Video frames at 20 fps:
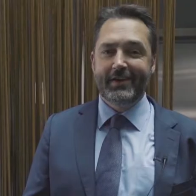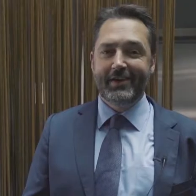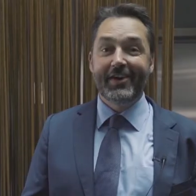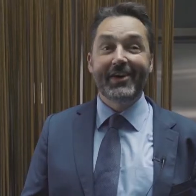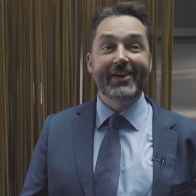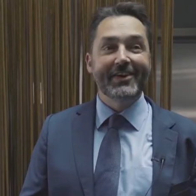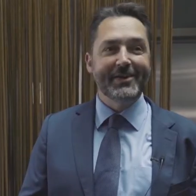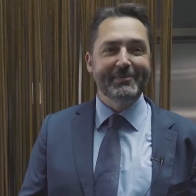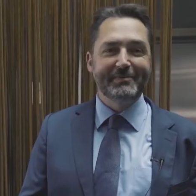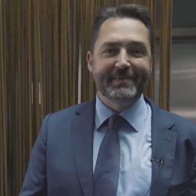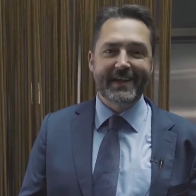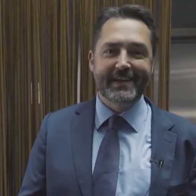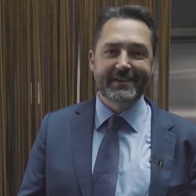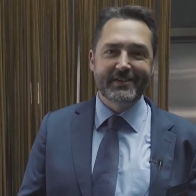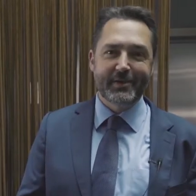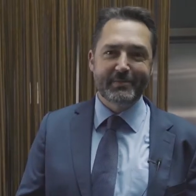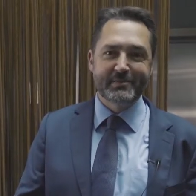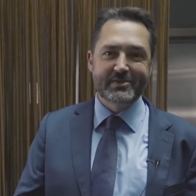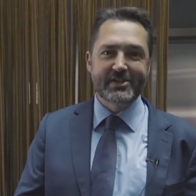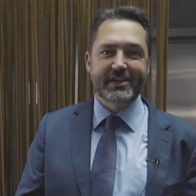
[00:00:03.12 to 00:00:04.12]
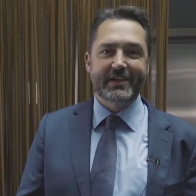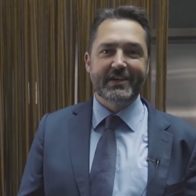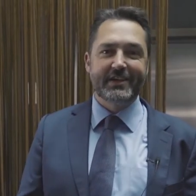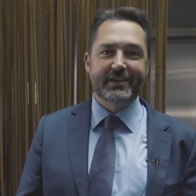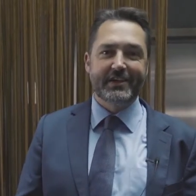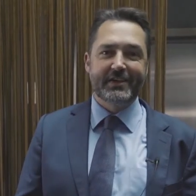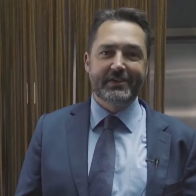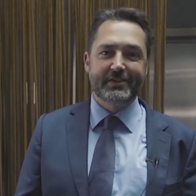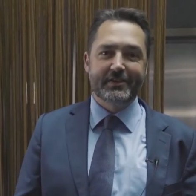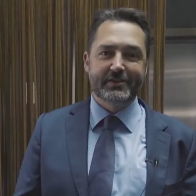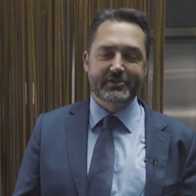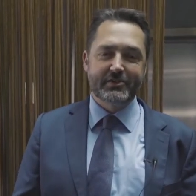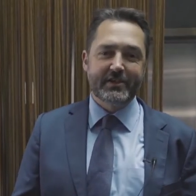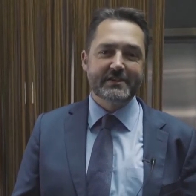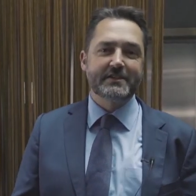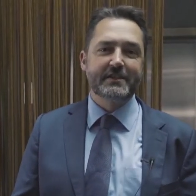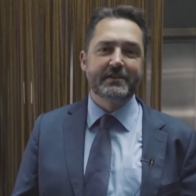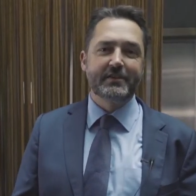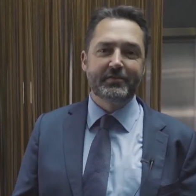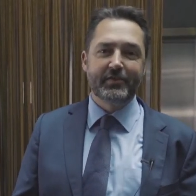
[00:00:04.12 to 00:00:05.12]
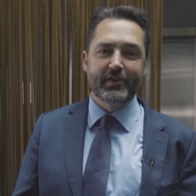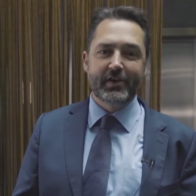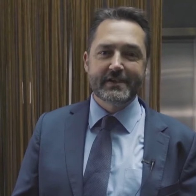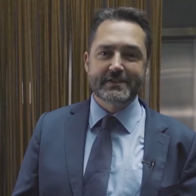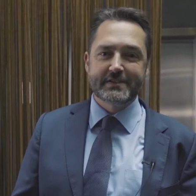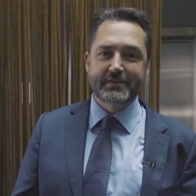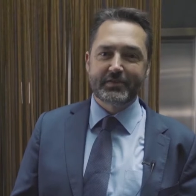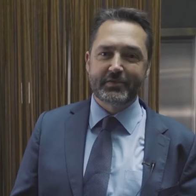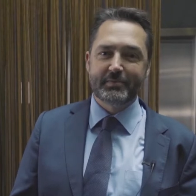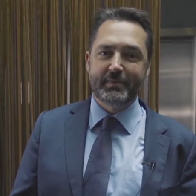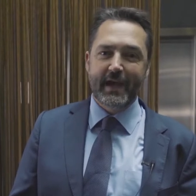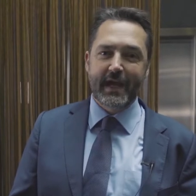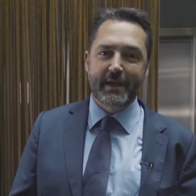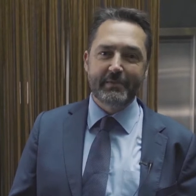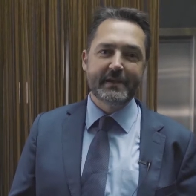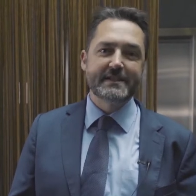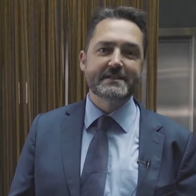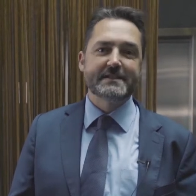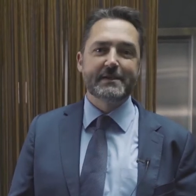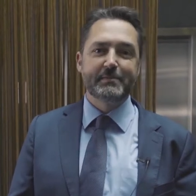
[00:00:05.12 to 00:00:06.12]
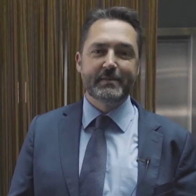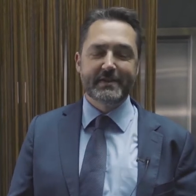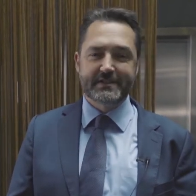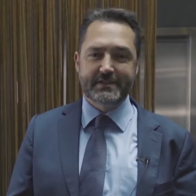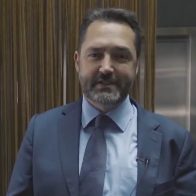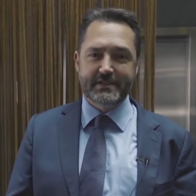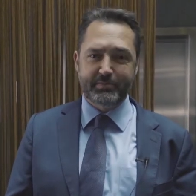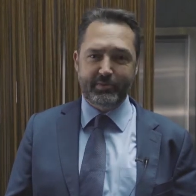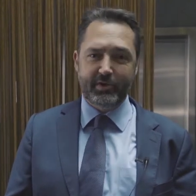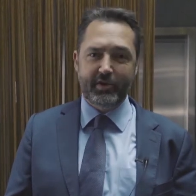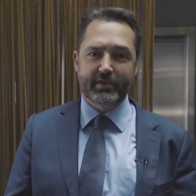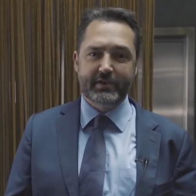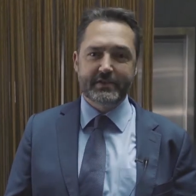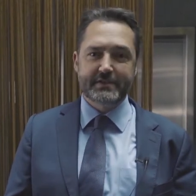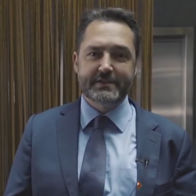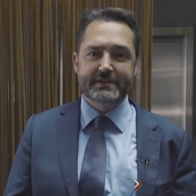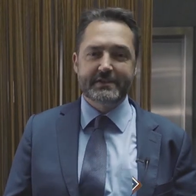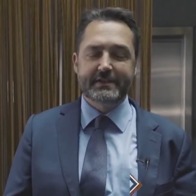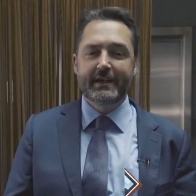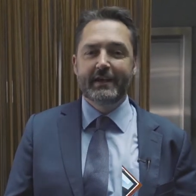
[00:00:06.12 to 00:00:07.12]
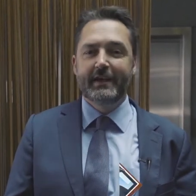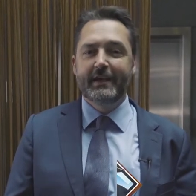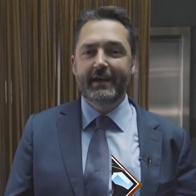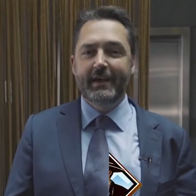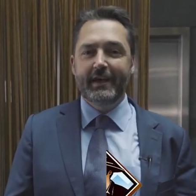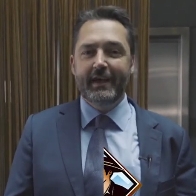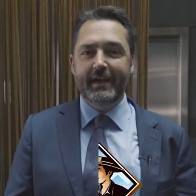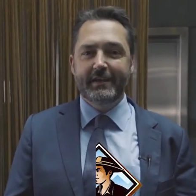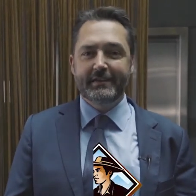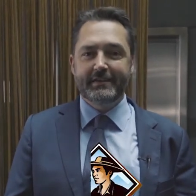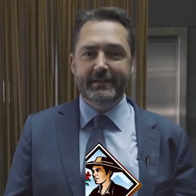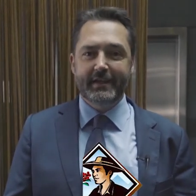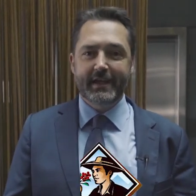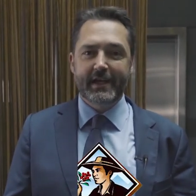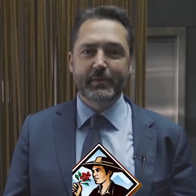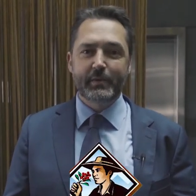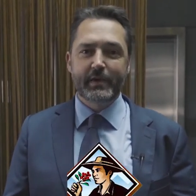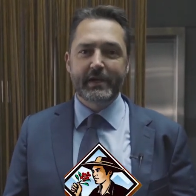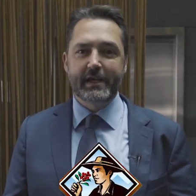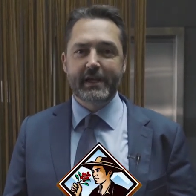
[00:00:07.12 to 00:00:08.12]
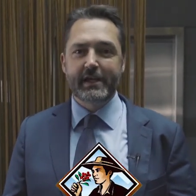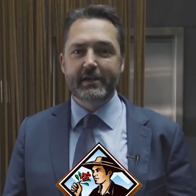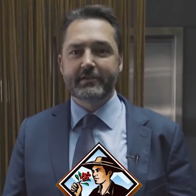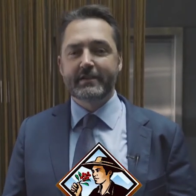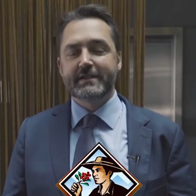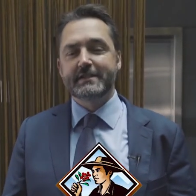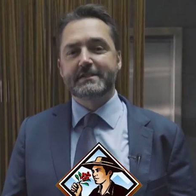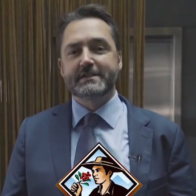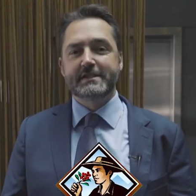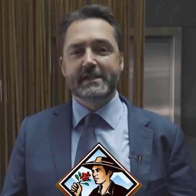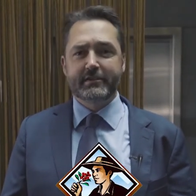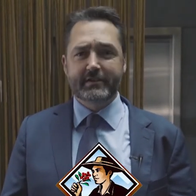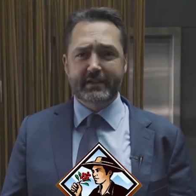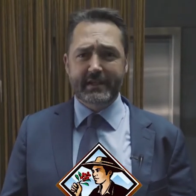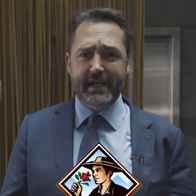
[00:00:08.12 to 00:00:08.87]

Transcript: Hi, I'm Dane Tomchick, your trusted advisor from ABC Business Brokers. And today we're here at Sierra